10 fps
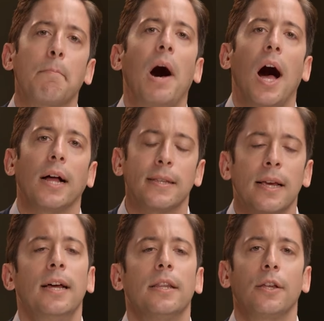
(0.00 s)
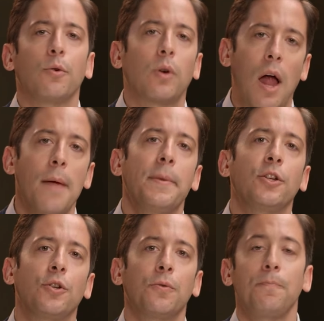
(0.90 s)
pods that you climb
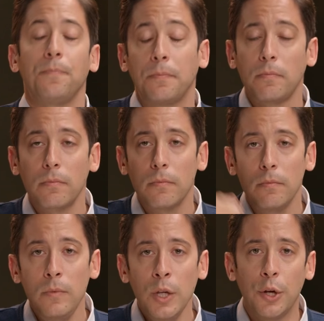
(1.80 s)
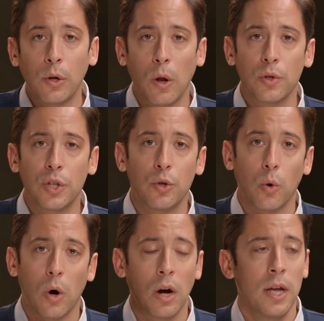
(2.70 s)
into, you close the
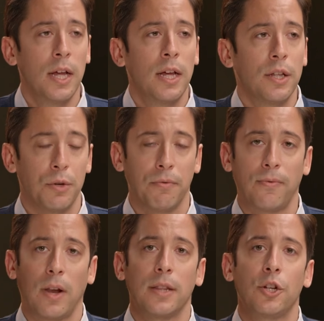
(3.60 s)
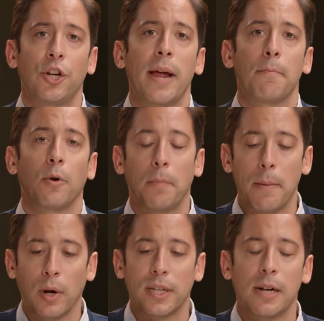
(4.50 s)
door, you flood the chamber by
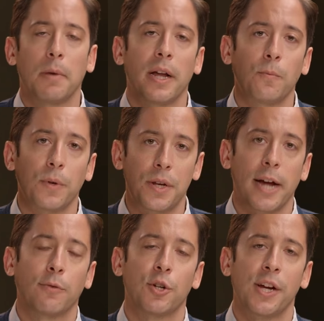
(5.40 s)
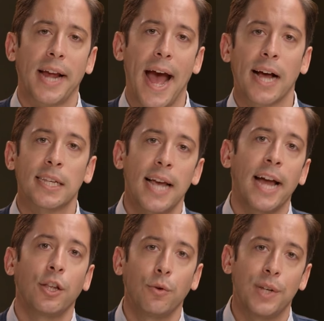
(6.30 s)
pressing a button with nitrogen gas,
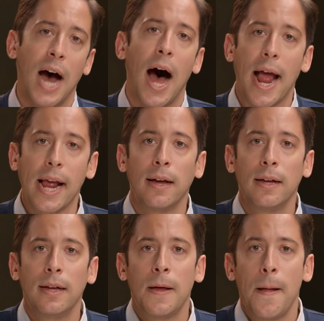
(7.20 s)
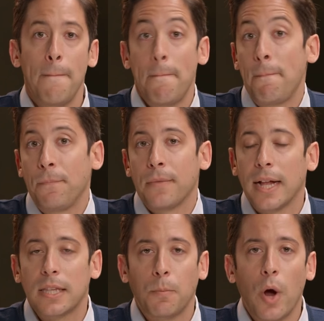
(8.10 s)
and you die.
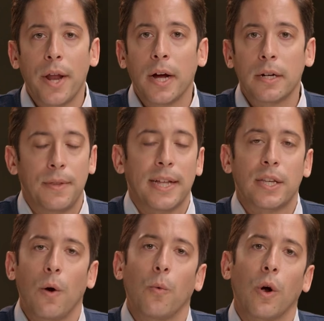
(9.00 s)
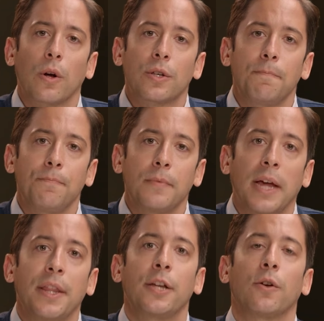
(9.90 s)
That's the product, that's how it works.
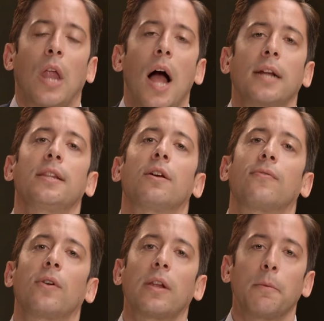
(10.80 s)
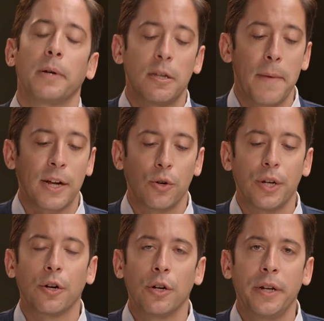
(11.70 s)
And then you're locked in there for a little bit to make sure
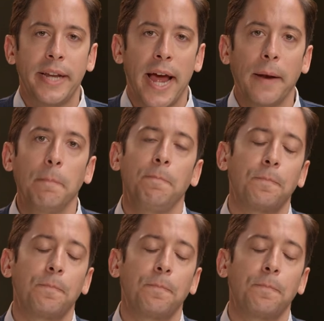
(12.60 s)
you're good and dead,